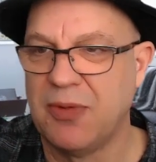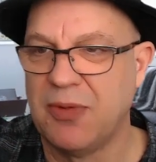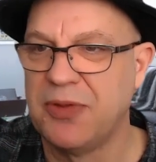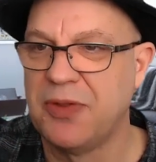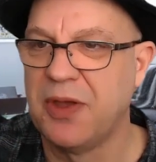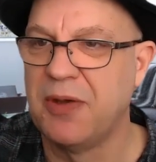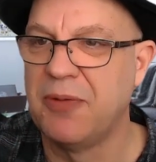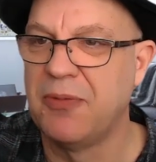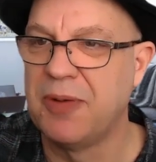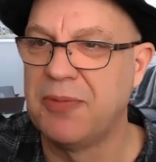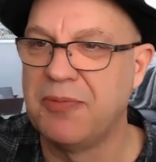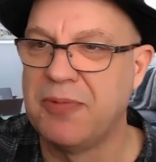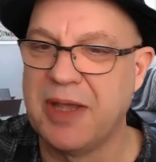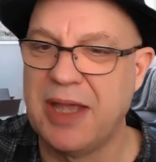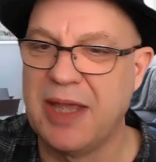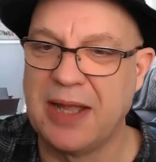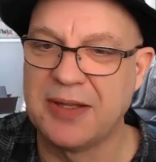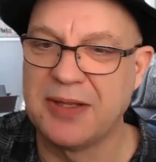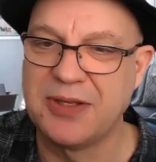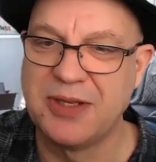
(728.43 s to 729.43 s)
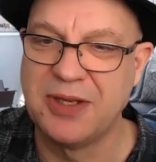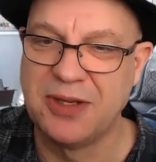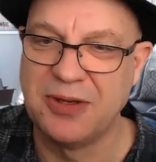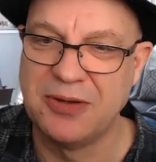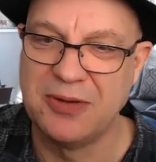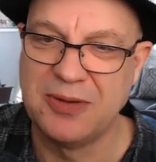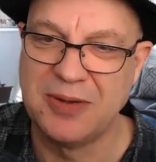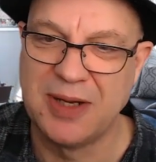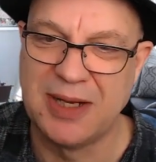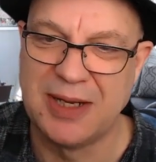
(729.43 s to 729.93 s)
When we get
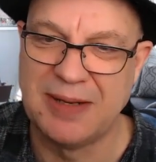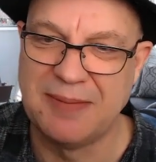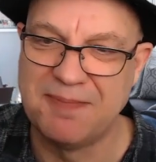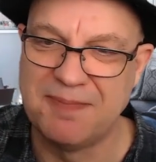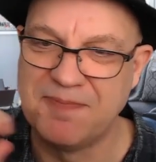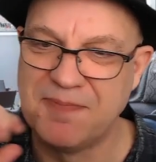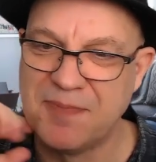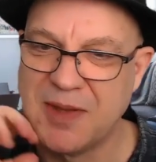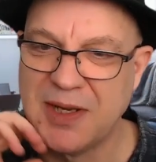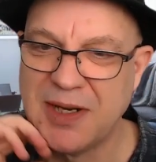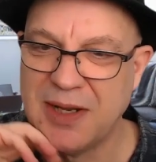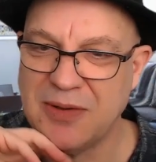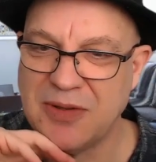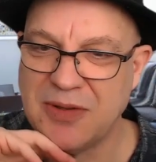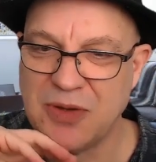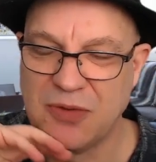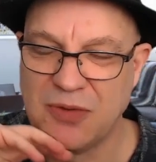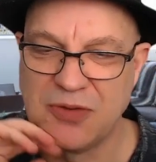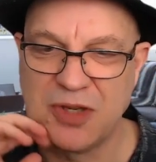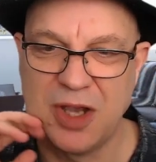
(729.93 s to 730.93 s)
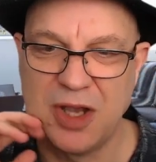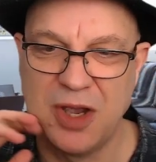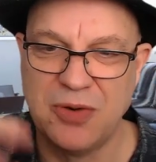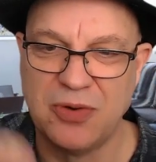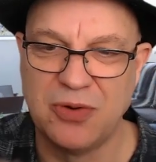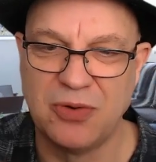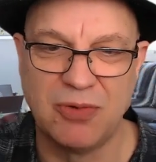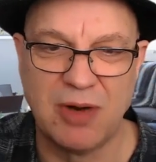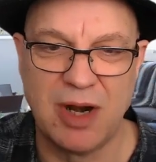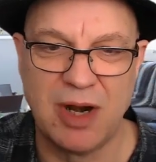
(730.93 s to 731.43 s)
to sort of
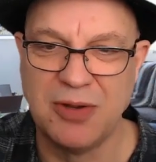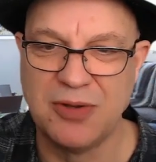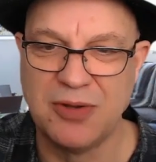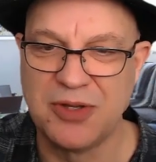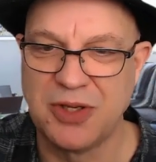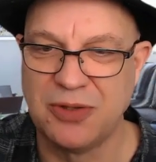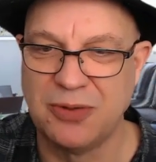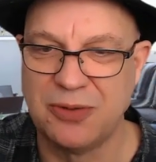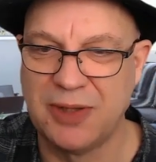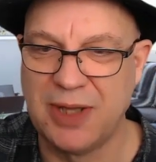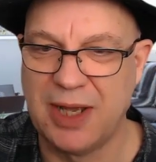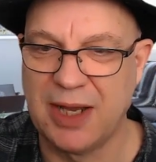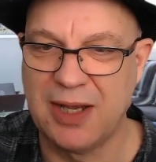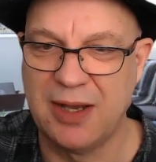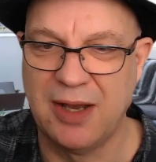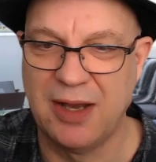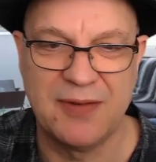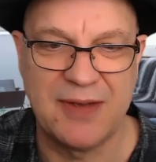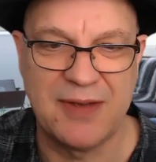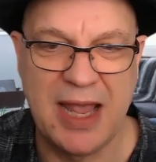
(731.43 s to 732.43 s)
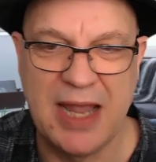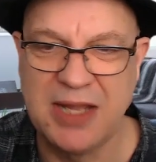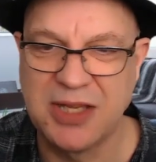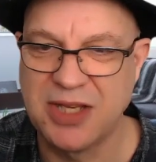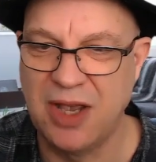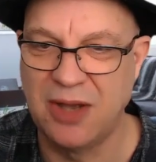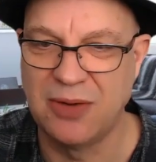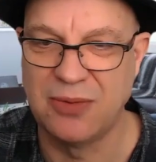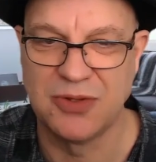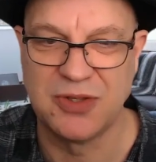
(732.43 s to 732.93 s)
tonal rows and all that kind of
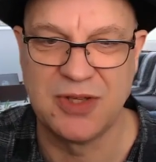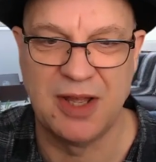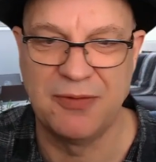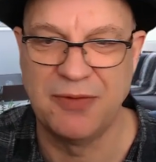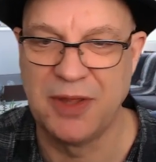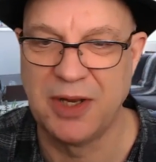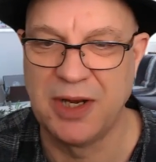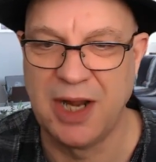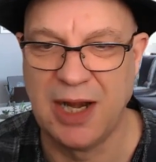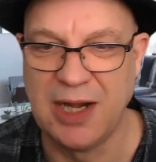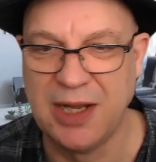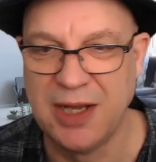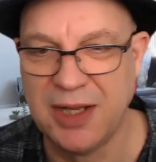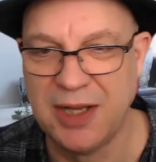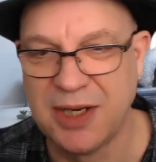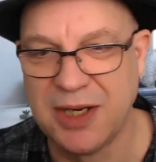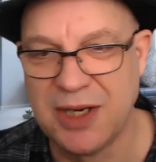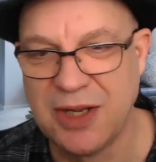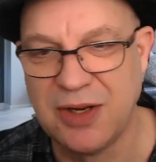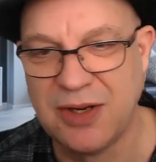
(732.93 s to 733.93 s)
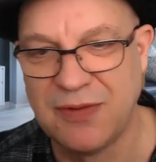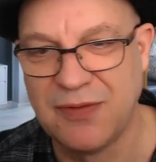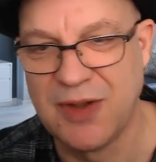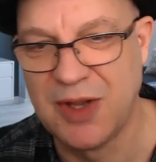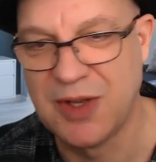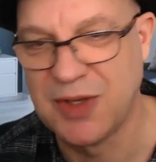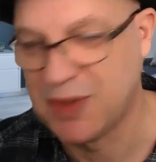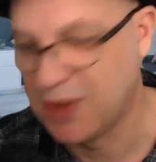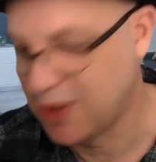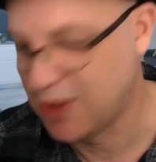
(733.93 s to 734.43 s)
atonal stuff that I learned at
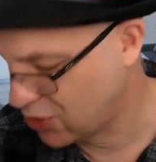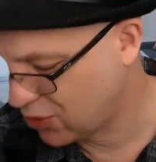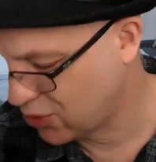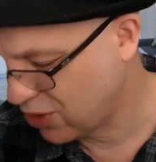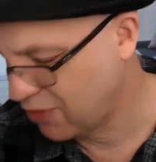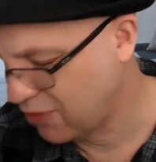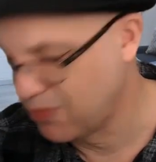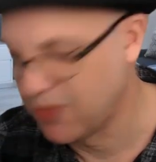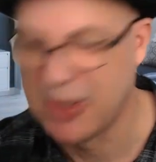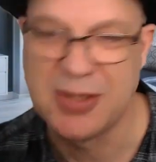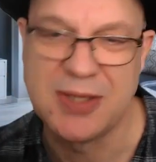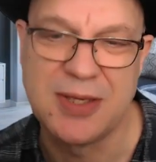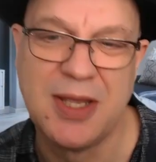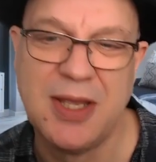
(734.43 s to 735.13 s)
university and drove me